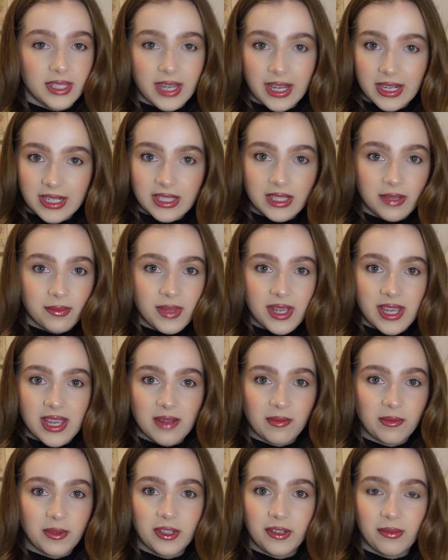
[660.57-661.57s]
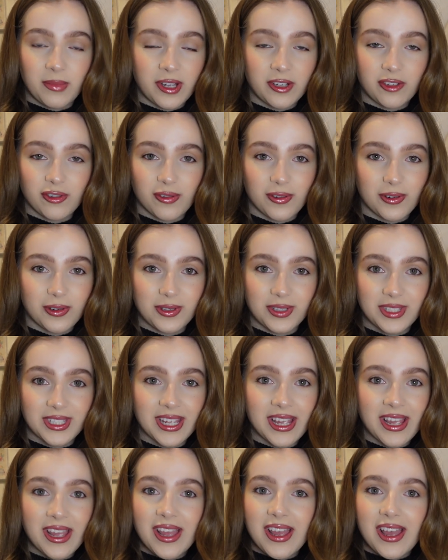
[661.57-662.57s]
next to me in one of my drawers.
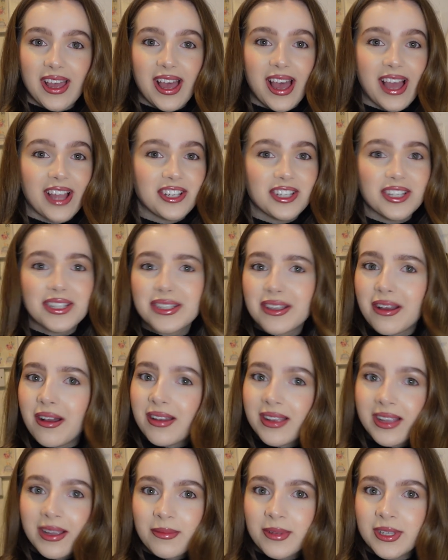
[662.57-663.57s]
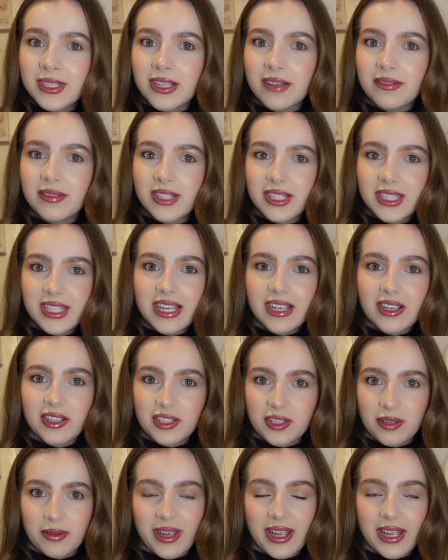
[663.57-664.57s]
I just can't get myself to stick
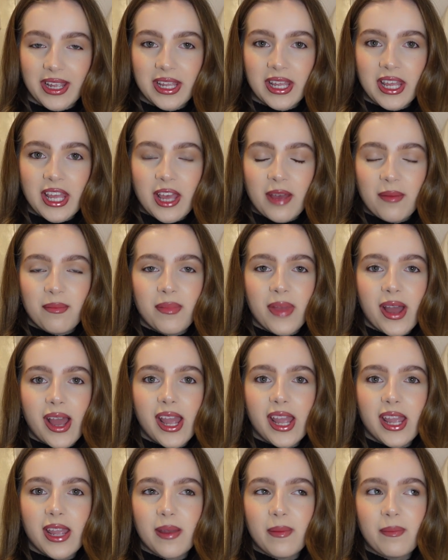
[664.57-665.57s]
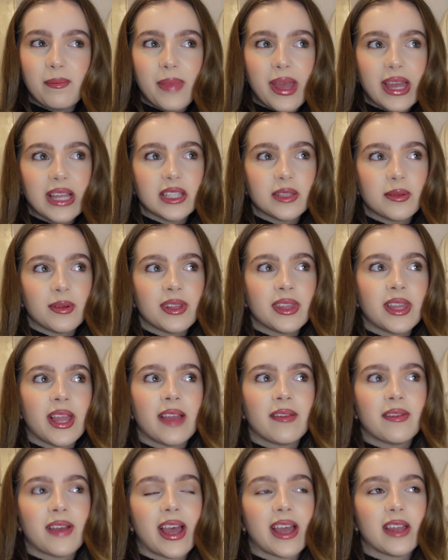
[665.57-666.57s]
to it. My best one that
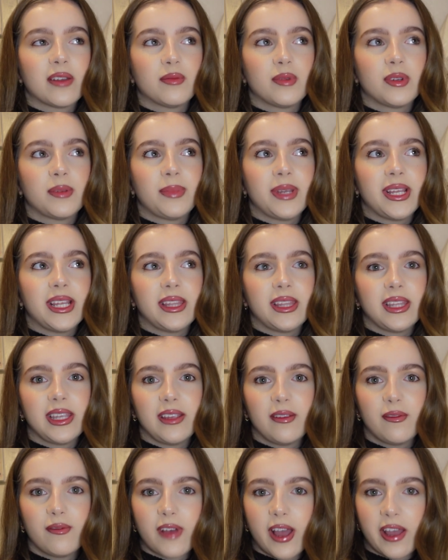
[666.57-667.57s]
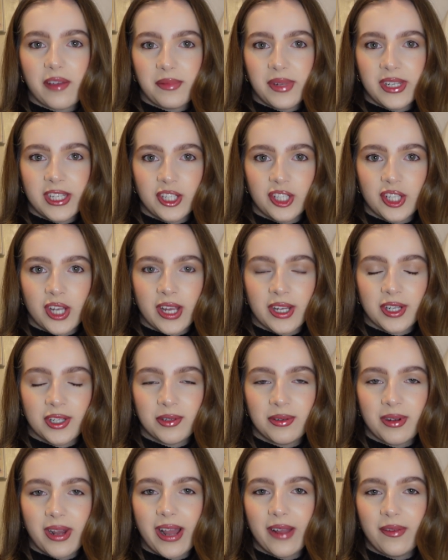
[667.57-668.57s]
I've had would be the 5-minute
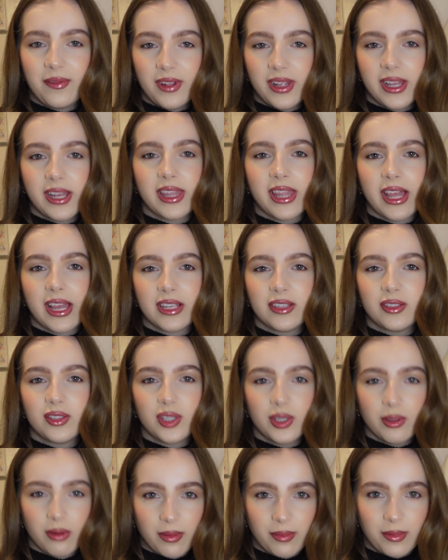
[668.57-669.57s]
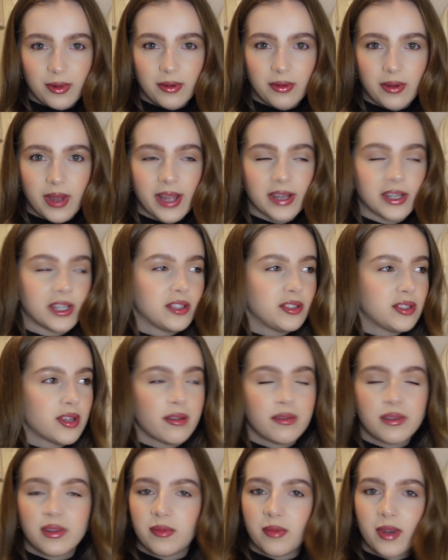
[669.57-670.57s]
journal. I feel like that is doable, and I
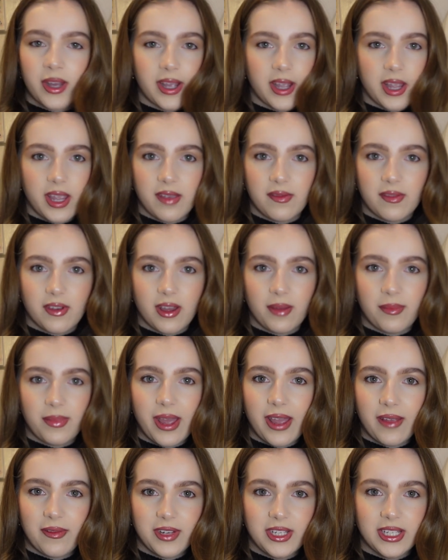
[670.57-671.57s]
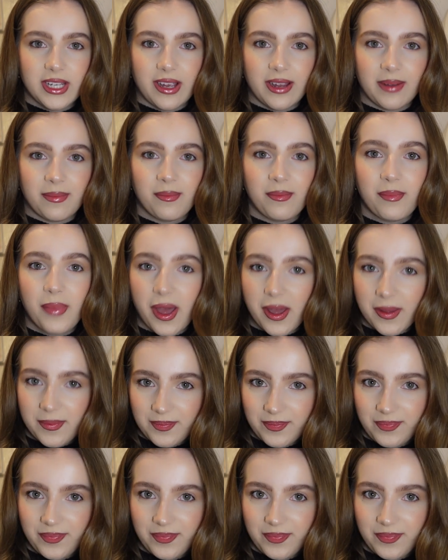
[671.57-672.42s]
don't know why I give up every time, but